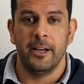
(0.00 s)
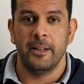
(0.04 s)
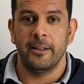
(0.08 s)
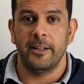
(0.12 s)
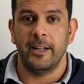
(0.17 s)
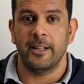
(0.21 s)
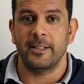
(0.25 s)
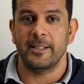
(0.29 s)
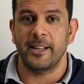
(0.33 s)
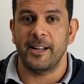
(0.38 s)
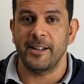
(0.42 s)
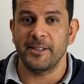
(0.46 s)

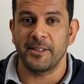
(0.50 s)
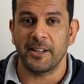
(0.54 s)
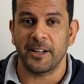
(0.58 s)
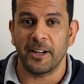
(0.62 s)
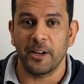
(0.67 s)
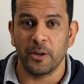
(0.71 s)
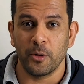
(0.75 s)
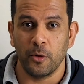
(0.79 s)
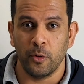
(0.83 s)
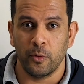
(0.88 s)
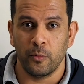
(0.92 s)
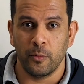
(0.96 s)
That sounds like
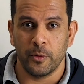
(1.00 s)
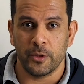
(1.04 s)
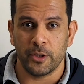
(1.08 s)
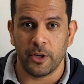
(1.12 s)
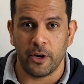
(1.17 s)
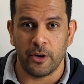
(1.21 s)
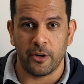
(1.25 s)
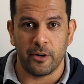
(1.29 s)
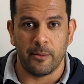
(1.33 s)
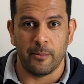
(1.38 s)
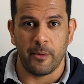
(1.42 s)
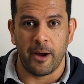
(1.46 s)
a good
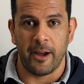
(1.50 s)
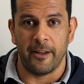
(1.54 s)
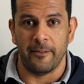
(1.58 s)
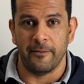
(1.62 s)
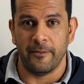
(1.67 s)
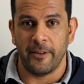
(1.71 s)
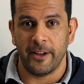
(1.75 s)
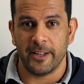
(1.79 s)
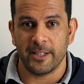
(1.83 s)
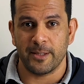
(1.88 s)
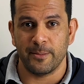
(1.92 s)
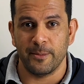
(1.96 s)
return on my
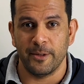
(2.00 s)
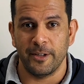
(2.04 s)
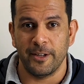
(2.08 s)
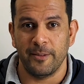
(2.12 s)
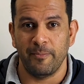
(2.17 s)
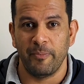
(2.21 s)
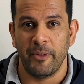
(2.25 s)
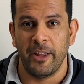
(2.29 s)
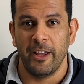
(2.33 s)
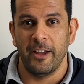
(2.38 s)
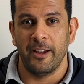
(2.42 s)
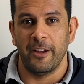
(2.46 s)

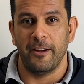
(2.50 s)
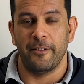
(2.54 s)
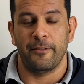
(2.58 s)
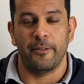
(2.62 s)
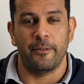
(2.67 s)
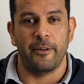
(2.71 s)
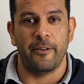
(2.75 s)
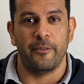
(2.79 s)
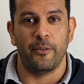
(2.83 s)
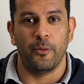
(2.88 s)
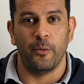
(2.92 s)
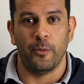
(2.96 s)
investment, if
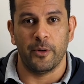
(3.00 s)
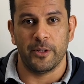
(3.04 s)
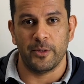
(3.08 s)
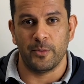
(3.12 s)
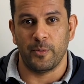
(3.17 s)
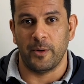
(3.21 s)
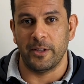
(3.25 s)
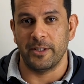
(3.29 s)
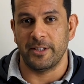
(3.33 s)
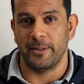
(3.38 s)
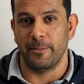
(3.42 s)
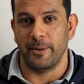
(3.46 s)
there ever was
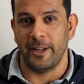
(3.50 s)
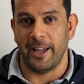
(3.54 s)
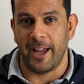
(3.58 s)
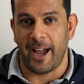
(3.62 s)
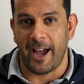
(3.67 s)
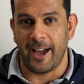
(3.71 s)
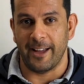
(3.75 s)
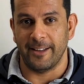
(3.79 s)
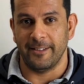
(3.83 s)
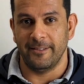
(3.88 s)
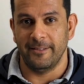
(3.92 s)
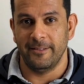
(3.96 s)
one to be
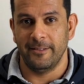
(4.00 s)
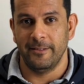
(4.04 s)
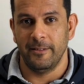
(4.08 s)
had.